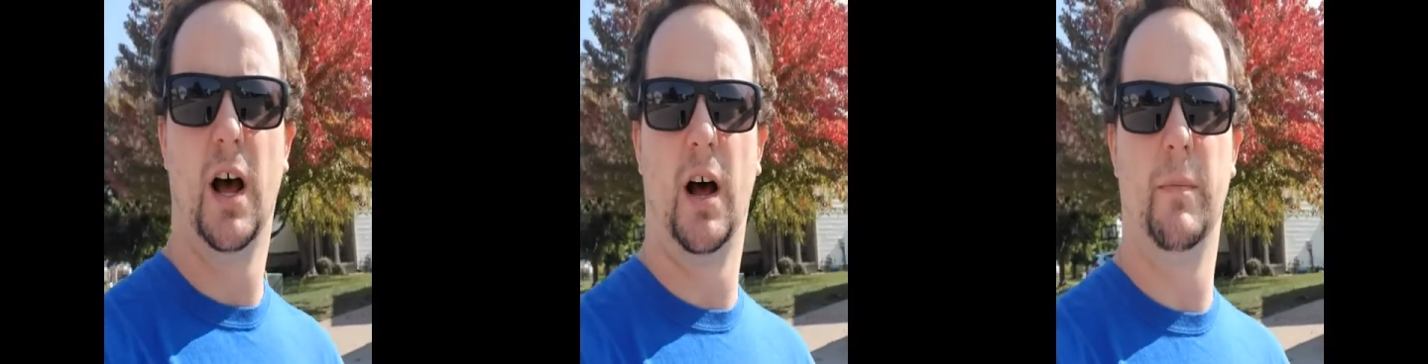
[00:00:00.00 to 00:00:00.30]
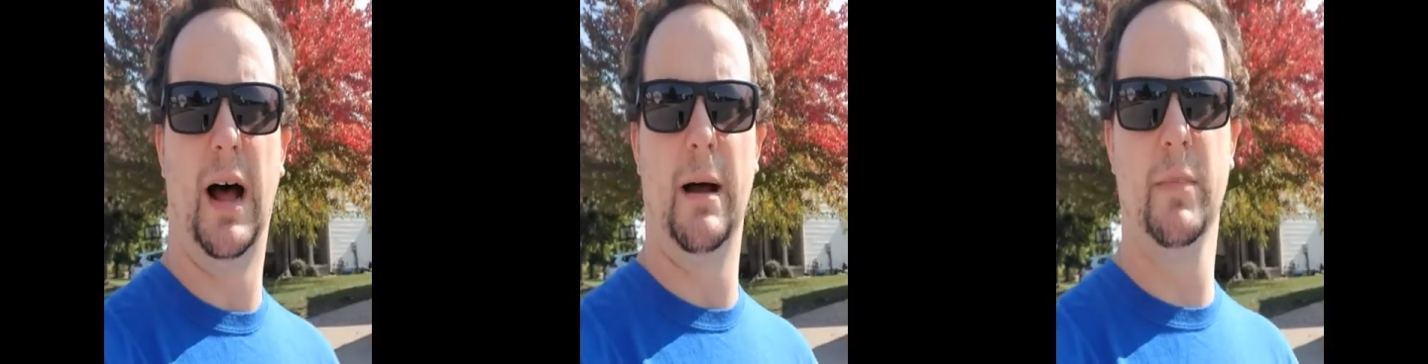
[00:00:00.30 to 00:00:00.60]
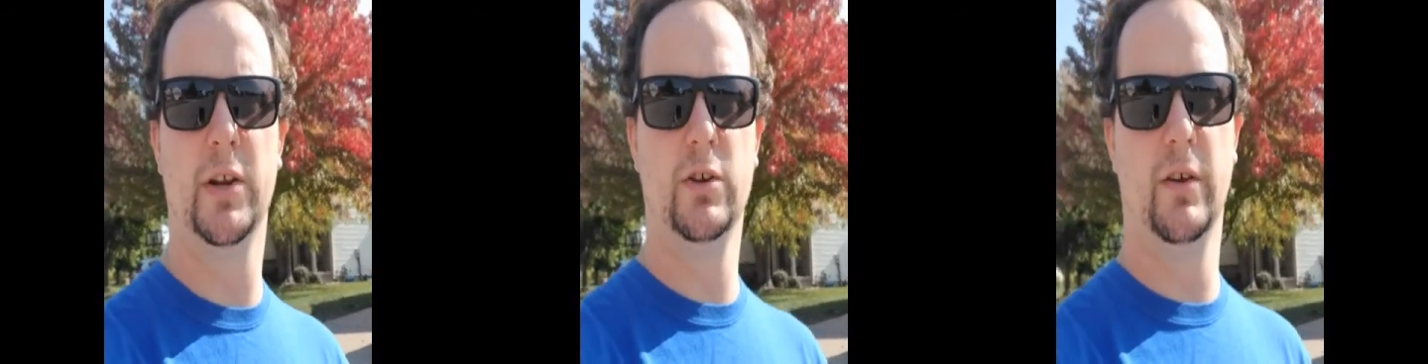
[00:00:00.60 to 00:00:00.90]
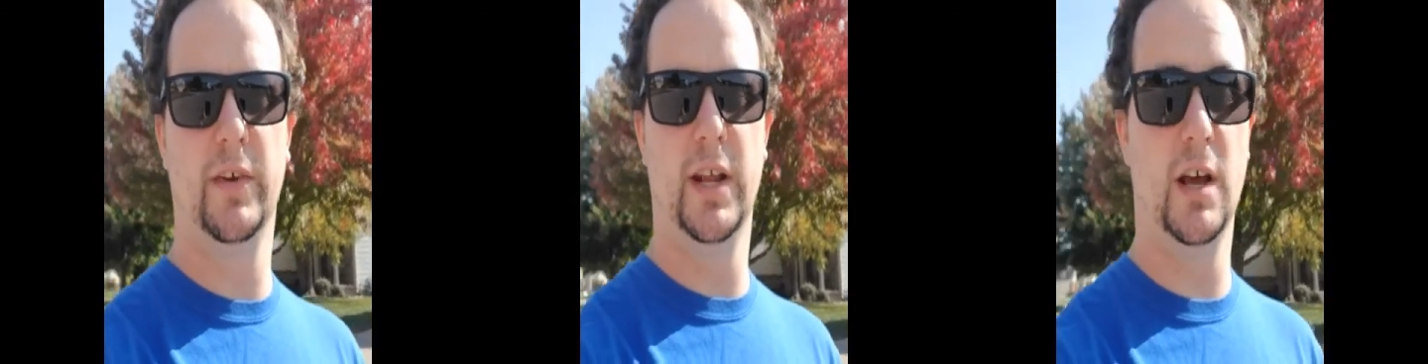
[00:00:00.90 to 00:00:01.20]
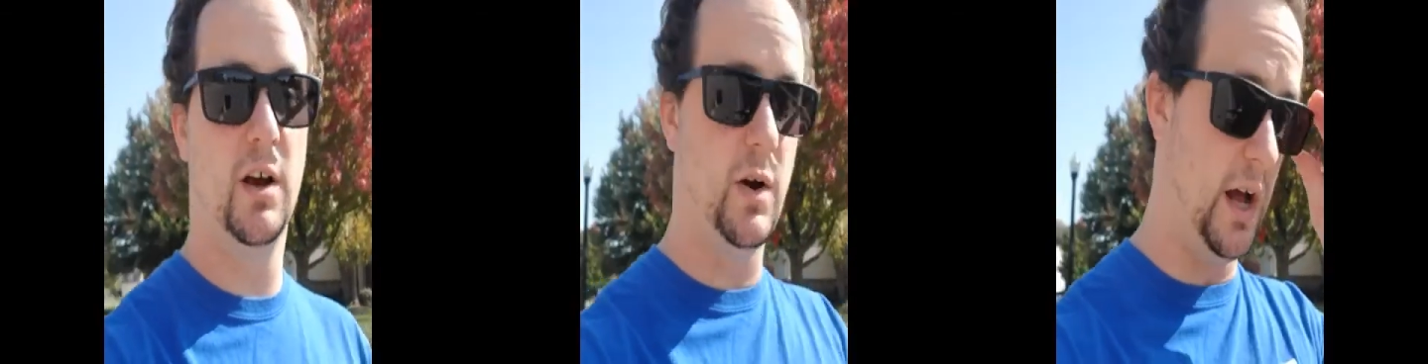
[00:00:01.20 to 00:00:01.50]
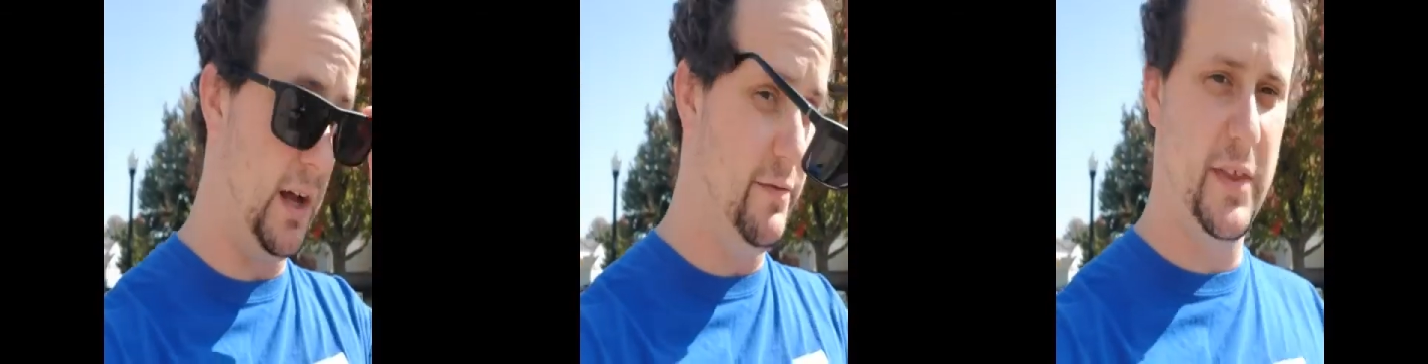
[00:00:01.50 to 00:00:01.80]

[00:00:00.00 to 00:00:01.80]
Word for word: Um, I'm going to do the video of